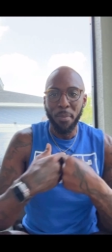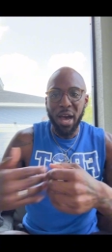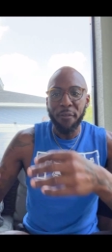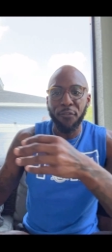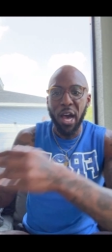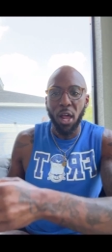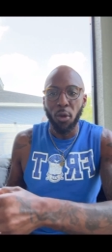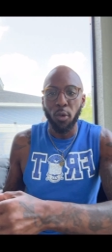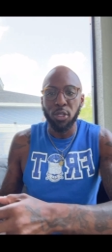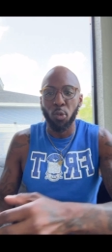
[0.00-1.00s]
My
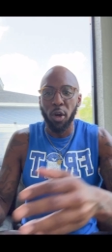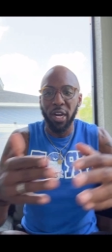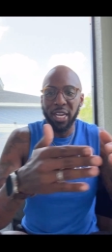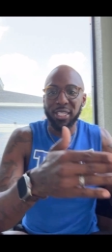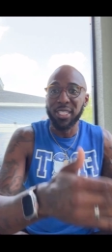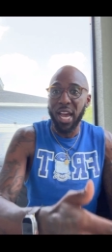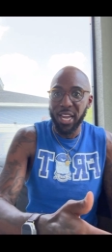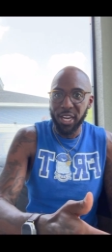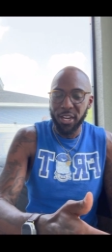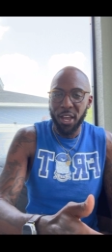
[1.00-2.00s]
followers were
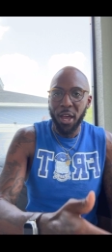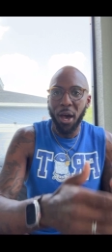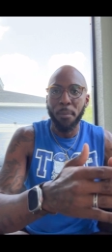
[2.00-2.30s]
excited